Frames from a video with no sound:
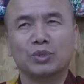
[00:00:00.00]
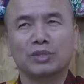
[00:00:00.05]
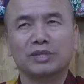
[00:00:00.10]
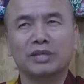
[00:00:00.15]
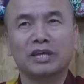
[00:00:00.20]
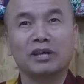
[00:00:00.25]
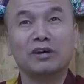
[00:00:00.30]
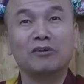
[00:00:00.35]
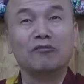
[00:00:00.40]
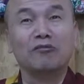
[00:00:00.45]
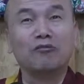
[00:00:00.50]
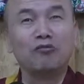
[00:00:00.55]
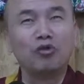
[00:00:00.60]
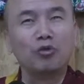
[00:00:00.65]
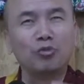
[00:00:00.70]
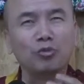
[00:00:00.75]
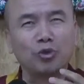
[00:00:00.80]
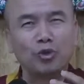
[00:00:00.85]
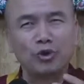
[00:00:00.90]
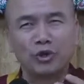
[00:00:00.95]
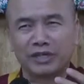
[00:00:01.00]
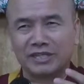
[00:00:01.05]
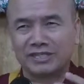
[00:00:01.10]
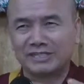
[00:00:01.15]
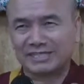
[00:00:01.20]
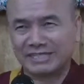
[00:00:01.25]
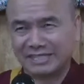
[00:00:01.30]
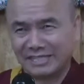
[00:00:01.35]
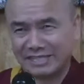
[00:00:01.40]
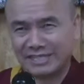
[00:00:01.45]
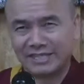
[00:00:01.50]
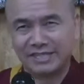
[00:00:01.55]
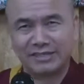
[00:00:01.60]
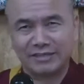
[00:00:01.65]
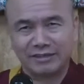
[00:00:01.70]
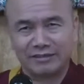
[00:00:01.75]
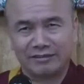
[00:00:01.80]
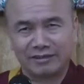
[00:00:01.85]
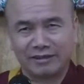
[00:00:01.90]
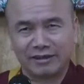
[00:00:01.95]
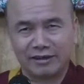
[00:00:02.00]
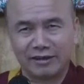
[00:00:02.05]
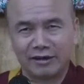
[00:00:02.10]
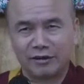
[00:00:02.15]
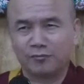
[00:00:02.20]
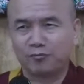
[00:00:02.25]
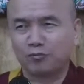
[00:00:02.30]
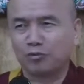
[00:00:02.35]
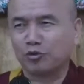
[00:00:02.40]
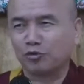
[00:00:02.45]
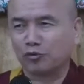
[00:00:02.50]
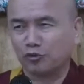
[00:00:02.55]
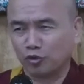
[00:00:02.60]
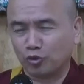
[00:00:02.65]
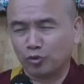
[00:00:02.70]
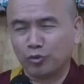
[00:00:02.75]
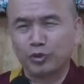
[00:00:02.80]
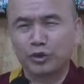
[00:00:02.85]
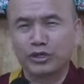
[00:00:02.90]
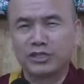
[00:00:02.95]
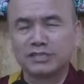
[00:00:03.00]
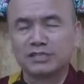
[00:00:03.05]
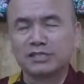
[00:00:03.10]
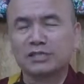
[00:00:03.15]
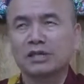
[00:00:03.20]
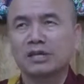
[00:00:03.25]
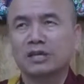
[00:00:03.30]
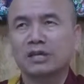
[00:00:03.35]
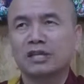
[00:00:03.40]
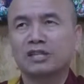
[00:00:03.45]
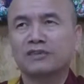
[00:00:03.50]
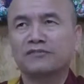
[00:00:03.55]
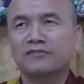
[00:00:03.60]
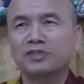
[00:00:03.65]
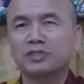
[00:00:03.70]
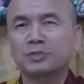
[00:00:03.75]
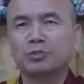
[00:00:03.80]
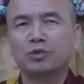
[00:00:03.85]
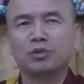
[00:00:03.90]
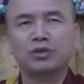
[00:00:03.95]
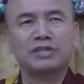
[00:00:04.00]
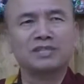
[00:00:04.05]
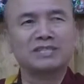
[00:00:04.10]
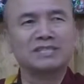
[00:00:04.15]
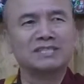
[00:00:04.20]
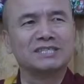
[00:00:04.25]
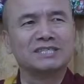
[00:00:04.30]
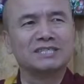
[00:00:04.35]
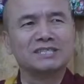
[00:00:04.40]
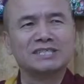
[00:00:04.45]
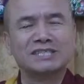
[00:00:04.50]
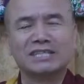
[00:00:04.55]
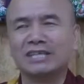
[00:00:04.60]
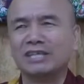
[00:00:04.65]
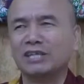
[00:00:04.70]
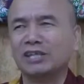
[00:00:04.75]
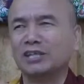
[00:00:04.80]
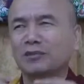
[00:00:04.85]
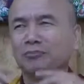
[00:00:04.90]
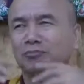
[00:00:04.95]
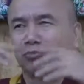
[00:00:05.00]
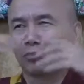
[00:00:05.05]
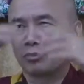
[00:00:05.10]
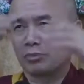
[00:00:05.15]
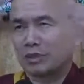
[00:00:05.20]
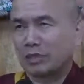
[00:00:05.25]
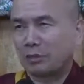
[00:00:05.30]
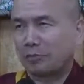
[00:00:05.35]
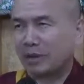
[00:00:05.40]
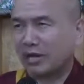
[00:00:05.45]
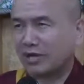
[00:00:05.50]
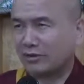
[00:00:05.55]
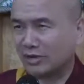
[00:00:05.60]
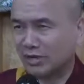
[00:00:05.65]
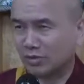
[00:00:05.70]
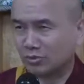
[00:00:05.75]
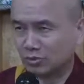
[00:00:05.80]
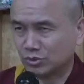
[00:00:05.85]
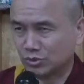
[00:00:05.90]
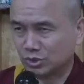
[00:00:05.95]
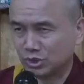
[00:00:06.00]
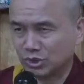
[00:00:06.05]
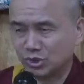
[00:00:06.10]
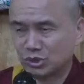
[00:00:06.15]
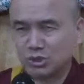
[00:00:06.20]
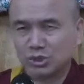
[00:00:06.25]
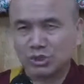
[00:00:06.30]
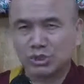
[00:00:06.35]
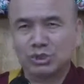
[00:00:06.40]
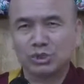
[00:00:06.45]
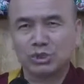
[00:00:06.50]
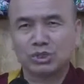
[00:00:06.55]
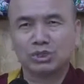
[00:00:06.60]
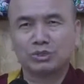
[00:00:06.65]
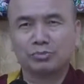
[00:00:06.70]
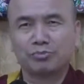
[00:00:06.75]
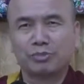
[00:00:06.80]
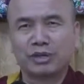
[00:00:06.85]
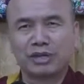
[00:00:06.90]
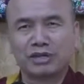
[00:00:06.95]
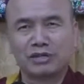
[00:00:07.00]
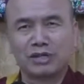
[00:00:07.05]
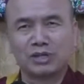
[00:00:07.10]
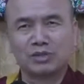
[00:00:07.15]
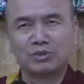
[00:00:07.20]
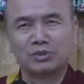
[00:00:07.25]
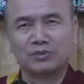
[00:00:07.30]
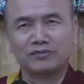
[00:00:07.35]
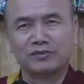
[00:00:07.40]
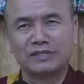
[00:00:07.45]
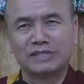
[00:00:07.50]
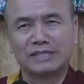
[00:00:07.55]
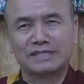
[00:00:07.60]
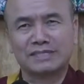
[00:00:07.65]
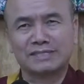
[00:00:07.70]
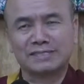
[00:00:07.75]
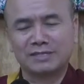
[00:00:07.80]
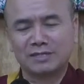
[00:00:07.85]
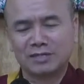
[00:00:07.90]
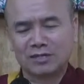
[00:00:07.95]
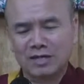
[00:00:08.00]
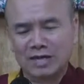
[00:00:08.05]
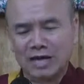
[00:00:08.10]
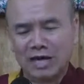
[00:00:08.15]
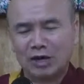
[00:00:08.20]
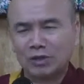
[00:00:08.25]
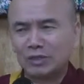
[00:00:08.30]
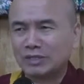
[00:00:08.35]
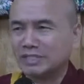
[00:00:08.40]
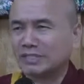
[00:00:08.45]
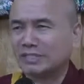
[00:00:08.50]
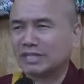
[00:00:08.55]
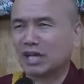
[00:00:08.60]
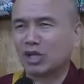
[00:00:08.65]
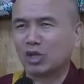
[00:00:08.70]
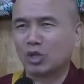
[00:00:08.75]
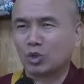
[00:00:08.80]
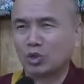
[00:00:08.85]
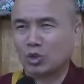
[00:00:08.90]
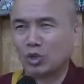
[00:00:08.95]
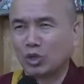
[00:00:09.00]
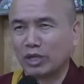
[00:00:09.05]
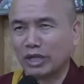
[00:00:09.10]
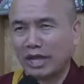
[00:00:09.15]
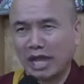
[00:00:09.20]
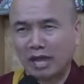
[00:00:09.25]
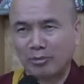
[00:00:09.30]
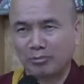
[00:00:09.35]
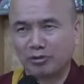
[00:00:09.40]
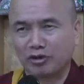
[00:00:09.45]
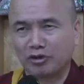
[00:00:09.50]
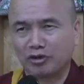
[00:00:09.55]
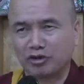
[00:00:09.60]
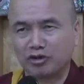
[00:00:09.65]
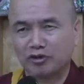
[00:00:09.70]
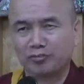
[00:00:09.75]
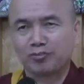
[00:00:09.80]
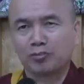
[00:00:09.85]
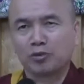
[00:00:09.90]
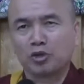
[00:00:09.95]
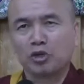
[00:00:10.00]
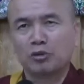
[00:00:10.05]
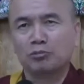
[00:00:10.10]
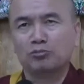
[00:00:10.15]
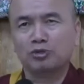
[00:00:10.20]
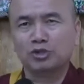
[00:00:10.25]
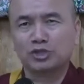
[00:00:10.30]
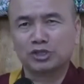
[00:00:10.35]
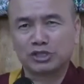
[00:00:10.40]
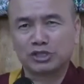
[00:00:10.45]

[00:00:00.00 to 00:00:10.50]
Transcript: there are 4 points indicated here. The 4 points. The first point is just the background of this, how this dialogue all happened. Buddha